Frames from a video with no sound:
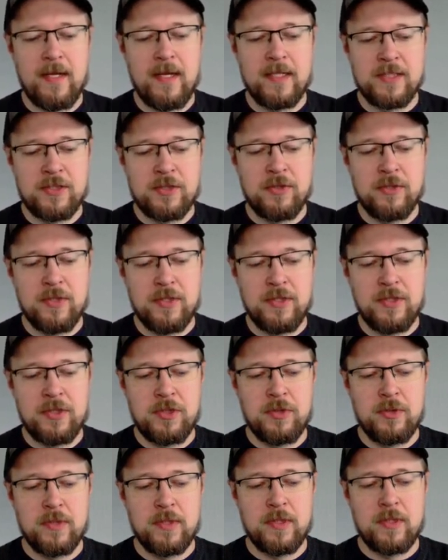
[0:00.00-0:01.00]
As soon
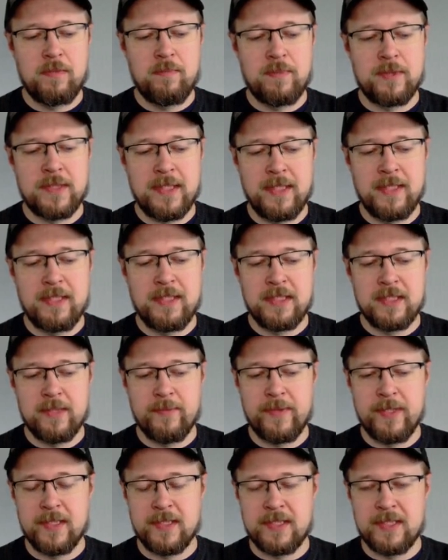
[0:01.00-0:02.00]
as you're presenting
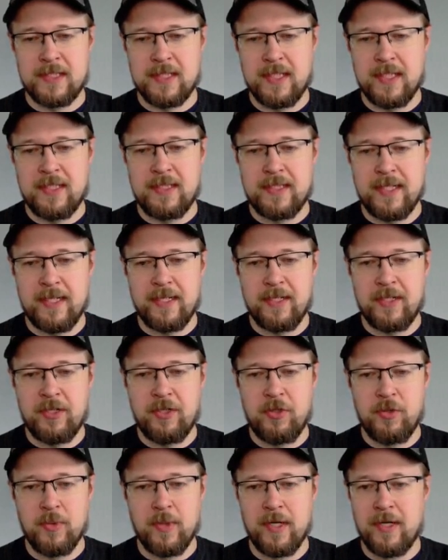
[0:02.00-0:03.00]
someone else's slide deck,
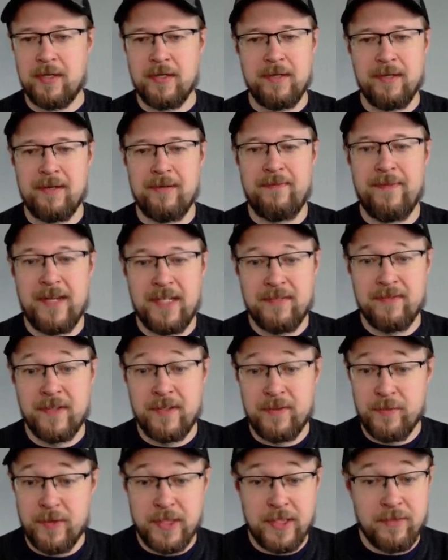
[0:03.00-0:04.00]
you are
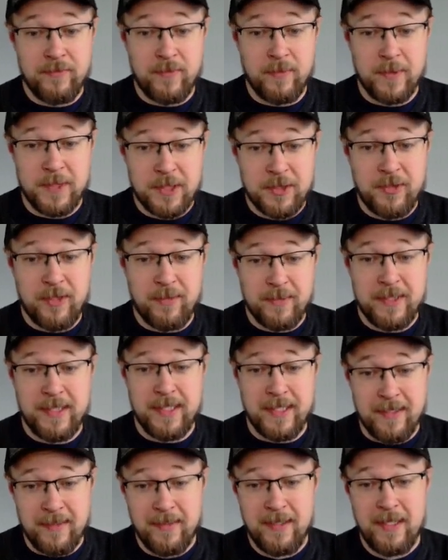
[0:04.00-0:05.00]
effectively reading from a script
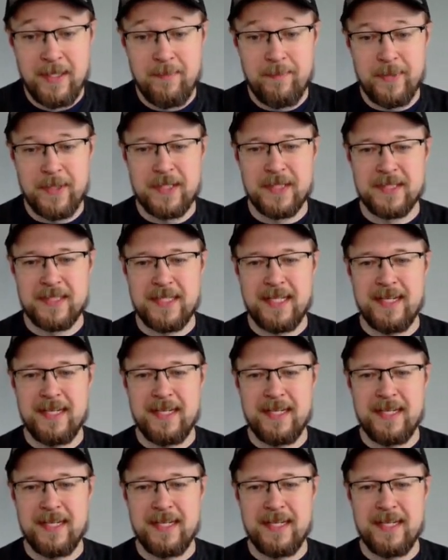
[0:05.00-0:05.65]
there, because